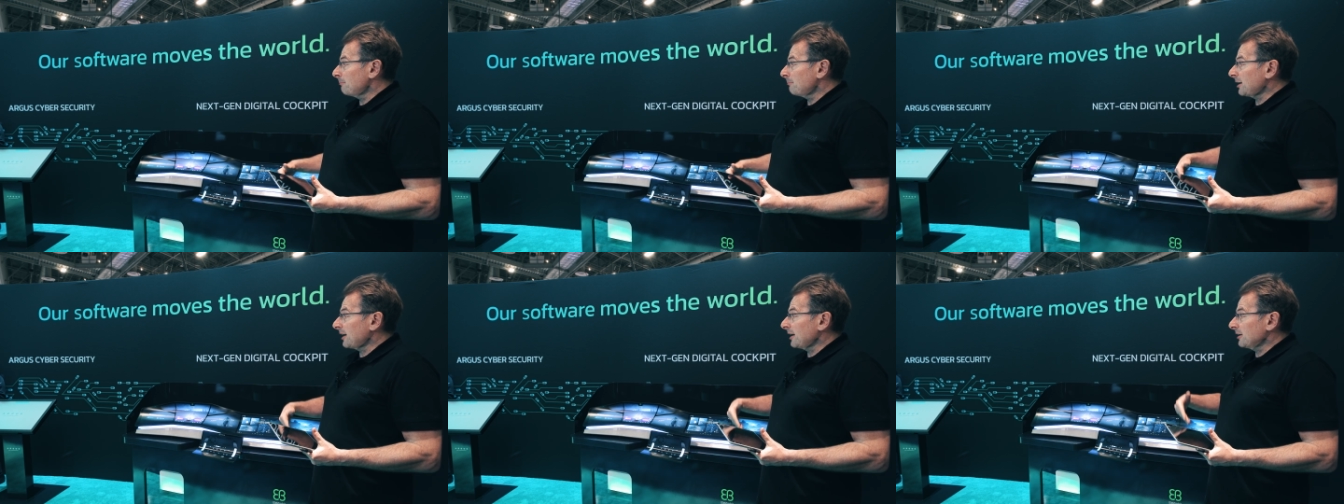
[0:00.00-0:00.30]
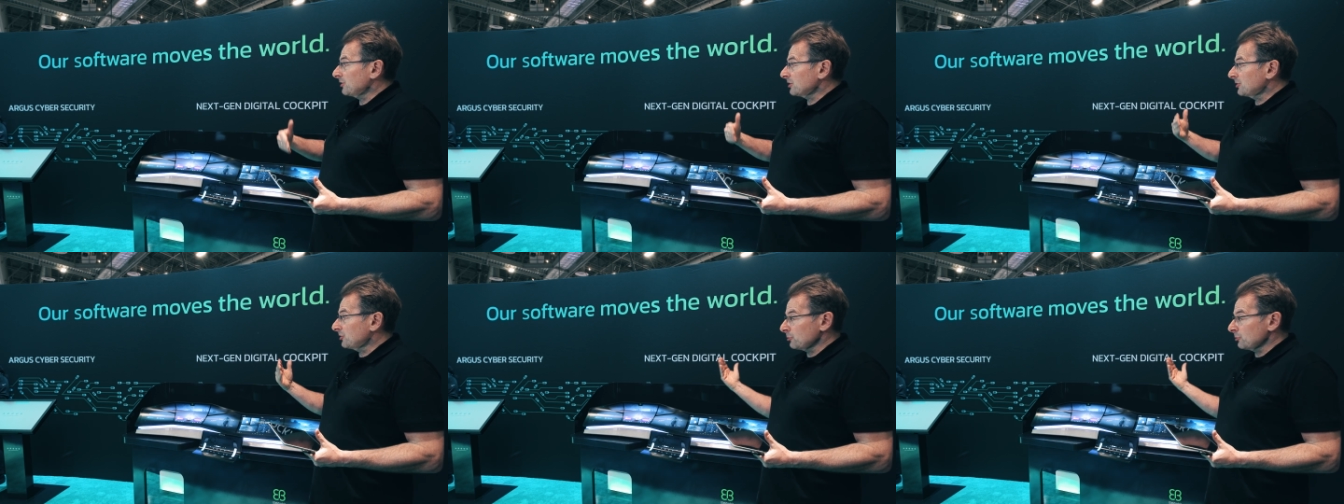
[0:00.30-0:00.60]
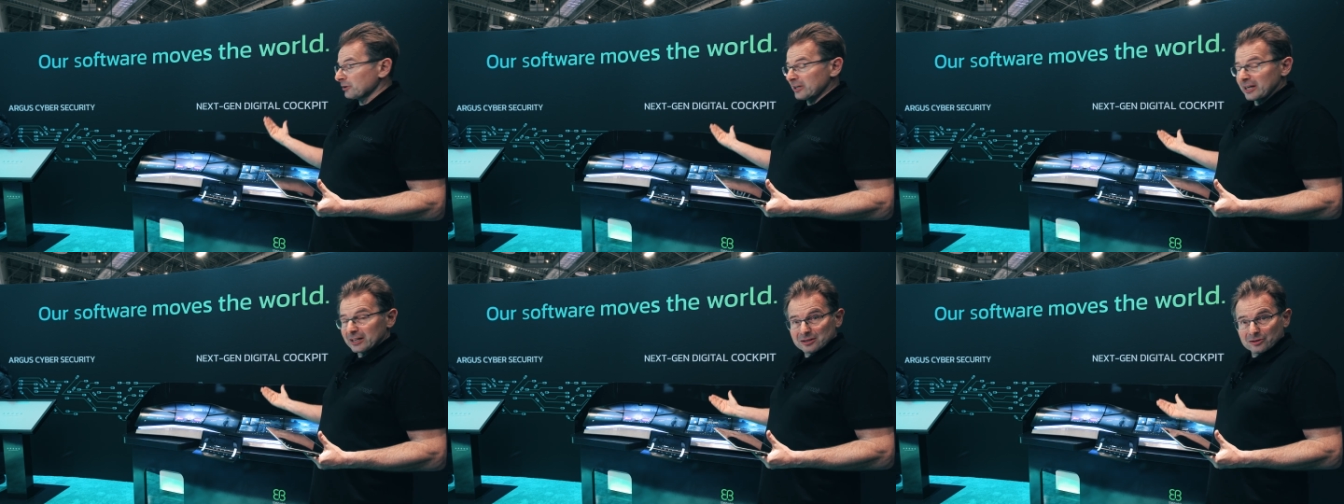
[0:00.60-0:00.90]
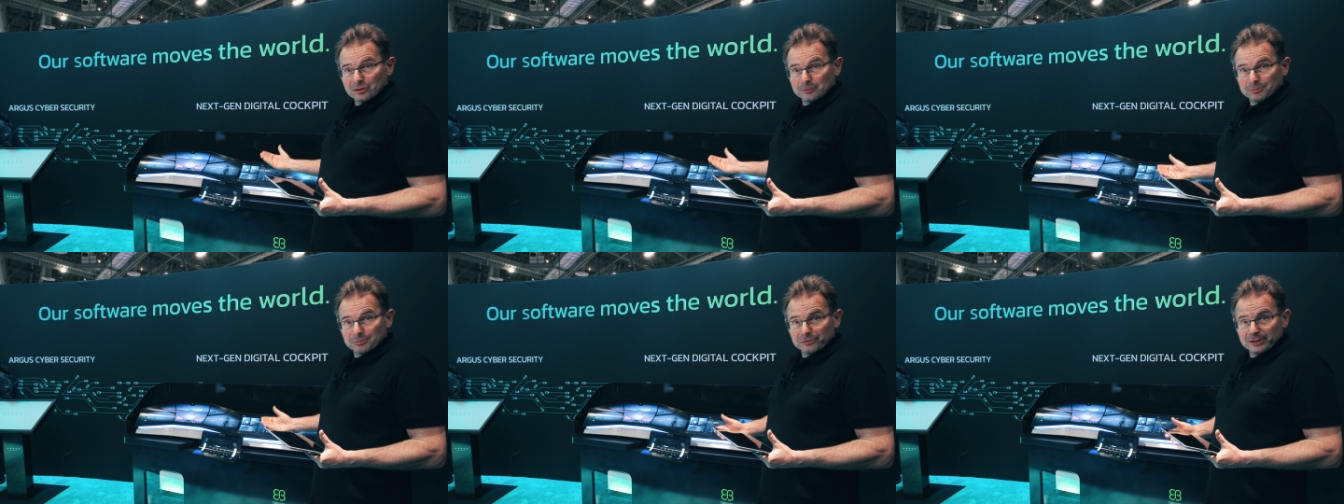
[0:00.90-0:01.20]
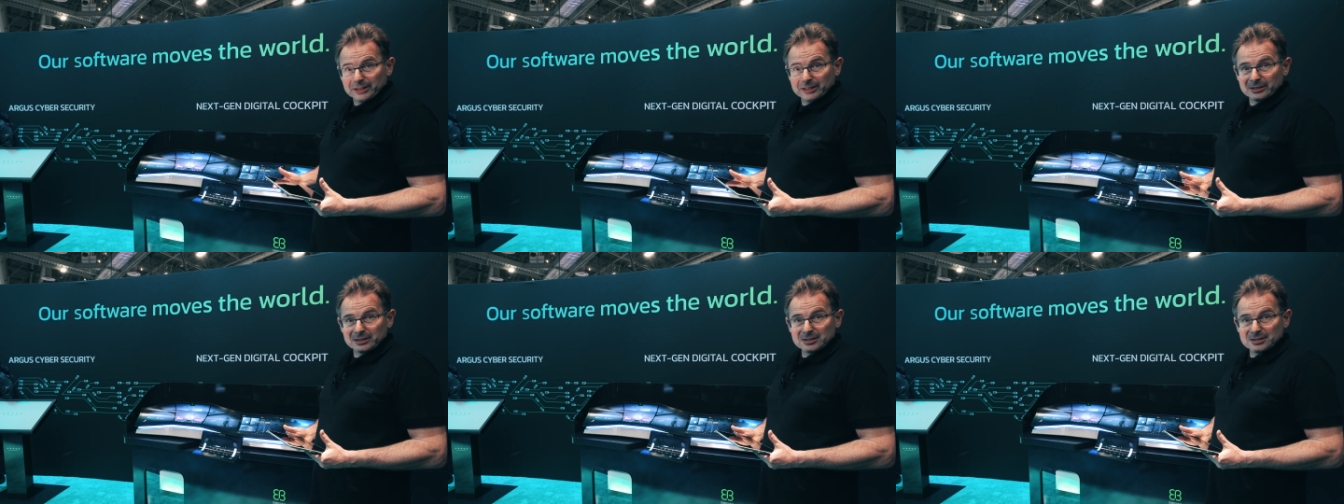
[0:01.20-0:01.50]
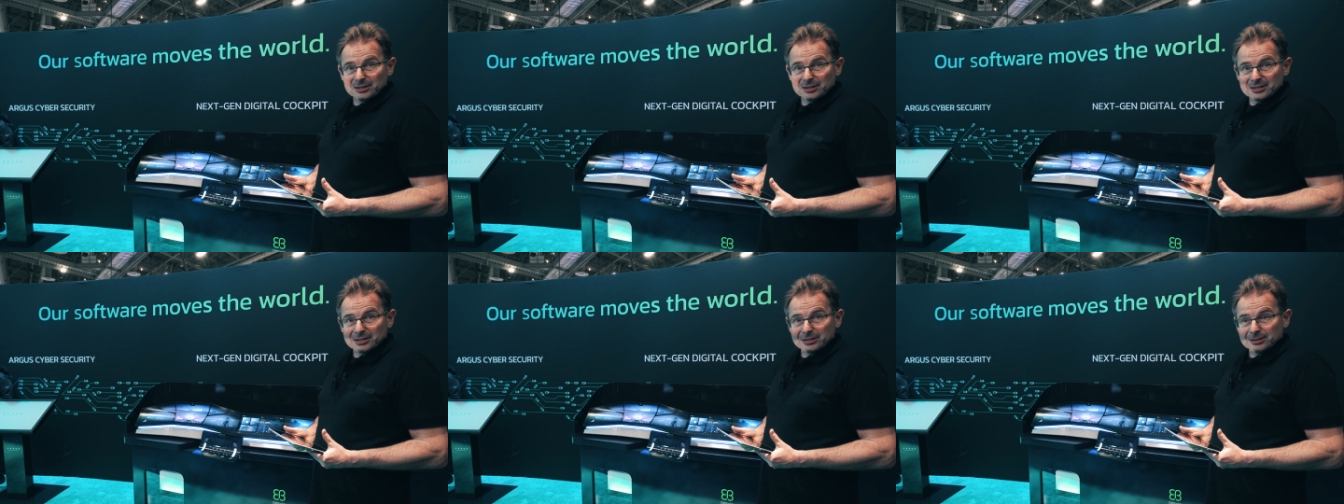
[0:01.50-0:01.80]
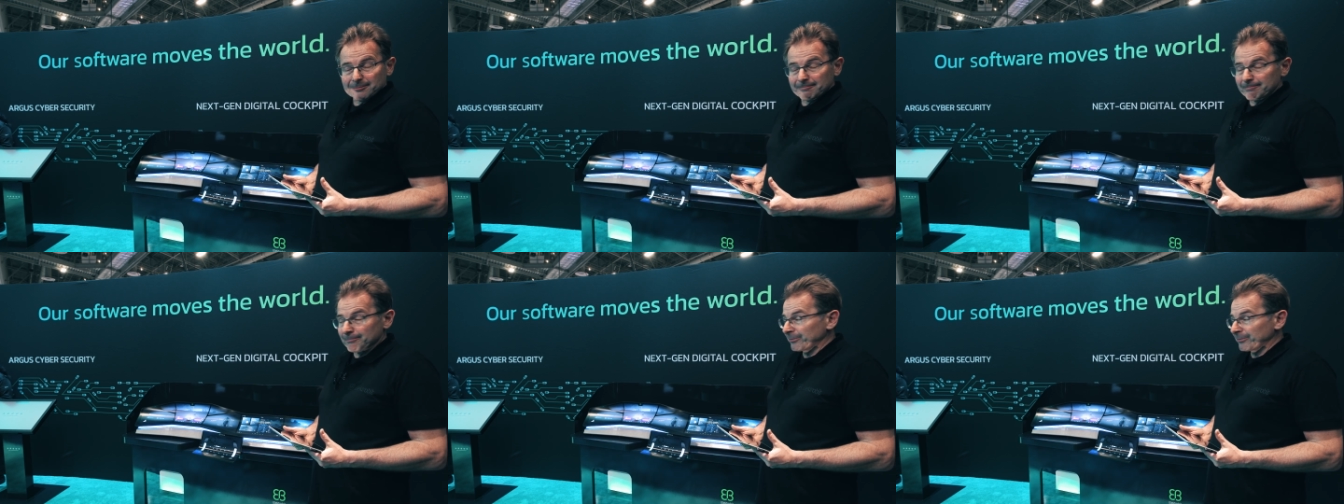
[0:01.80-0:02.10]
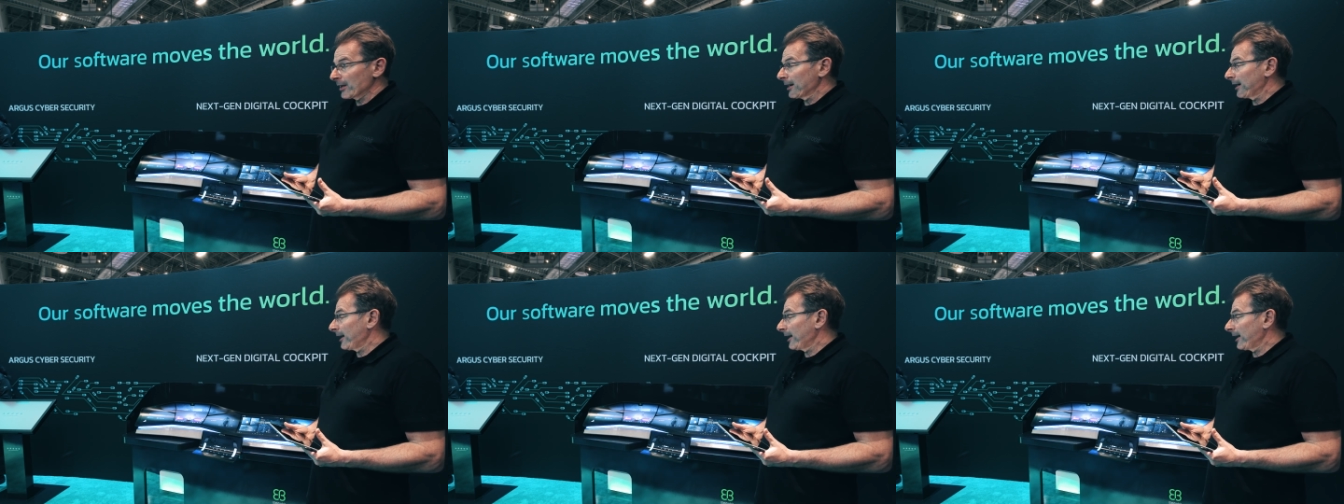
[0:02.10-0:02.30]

by the Q N X operating system,